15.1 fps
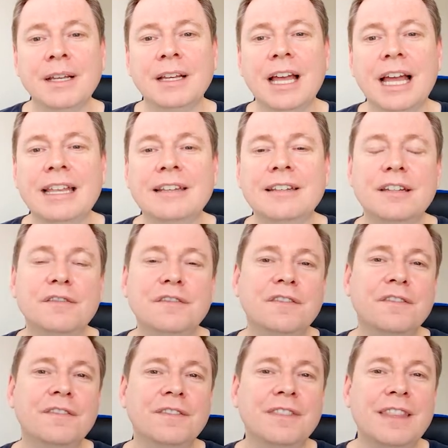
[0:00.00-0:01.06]
And
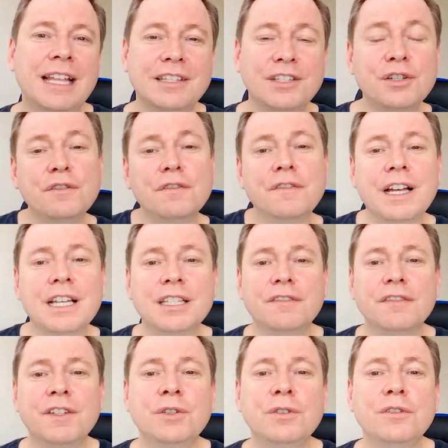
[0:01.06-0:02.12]
if that's too
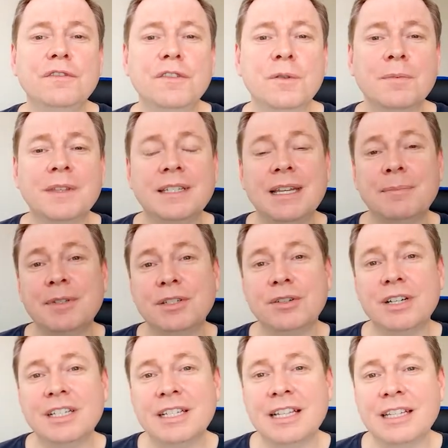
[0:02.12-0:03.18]
fast for you from the
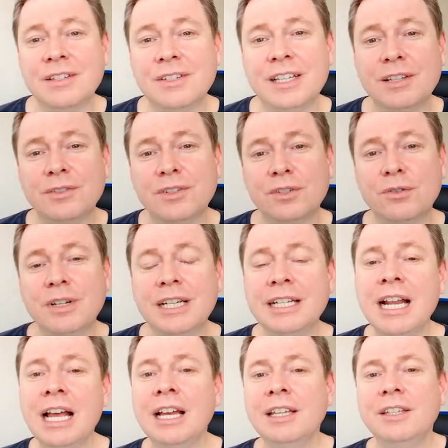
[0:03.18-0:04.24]
demonstration that you see on
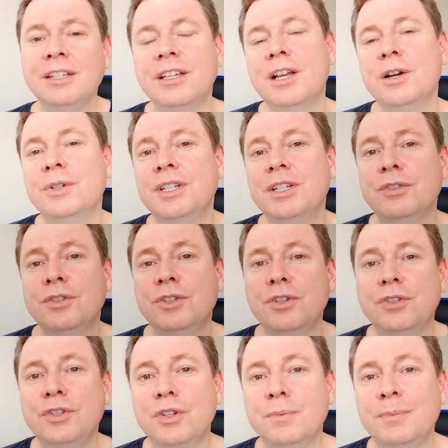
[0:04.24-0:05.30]
screen, you can go into your
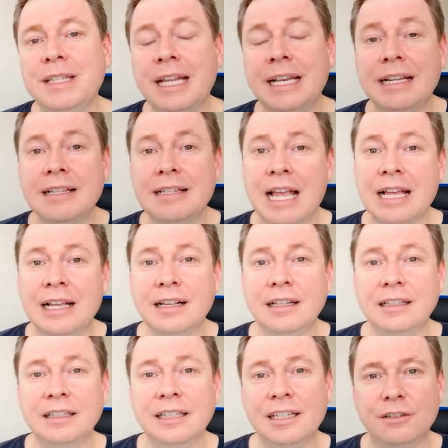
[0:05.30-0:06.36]
YouTube settings
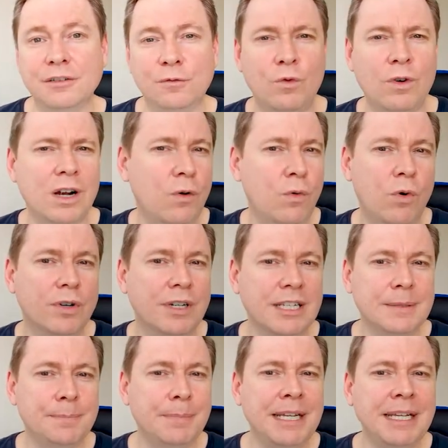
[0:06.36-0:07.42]
and click 1/4
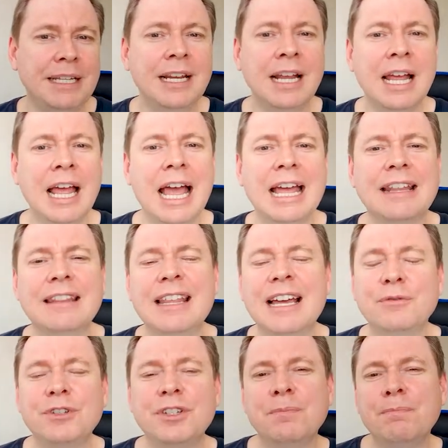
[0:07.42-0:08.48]
speed, and
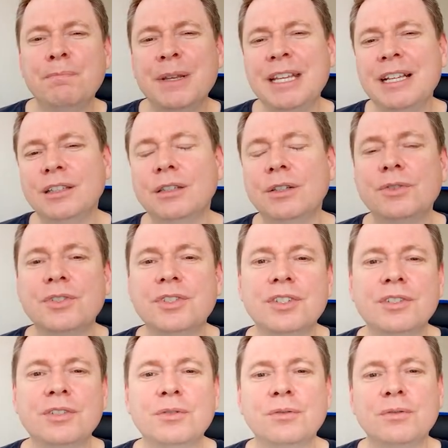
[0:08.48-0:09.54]
that should be close
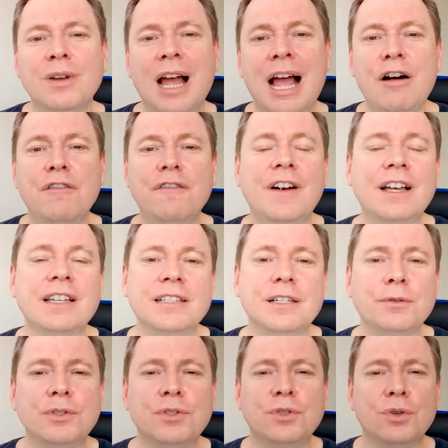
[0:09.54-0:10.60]
to how fast
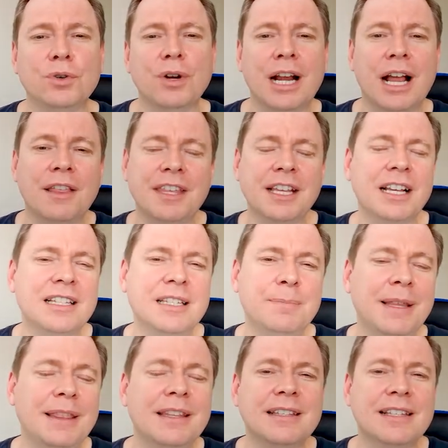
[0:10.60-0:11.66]
I was drawing. I think I
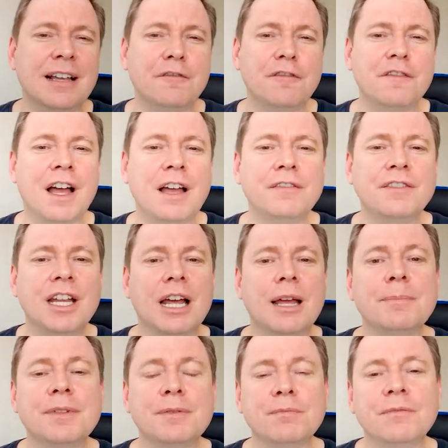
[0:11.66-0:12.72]
sped this up 5
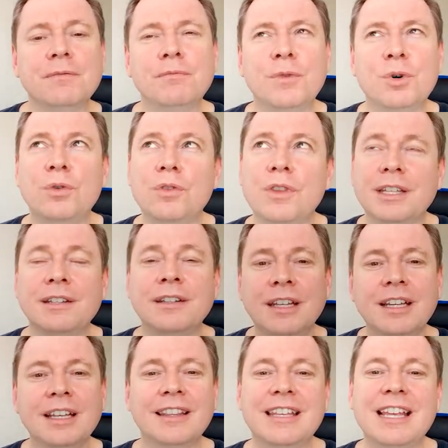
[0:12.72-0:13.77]
times more than
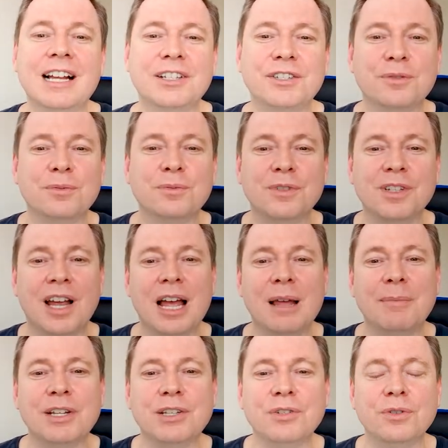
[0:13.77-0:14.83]
the actual
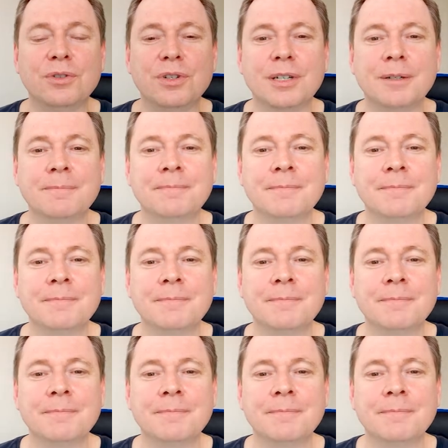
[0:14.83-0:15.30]
time I took.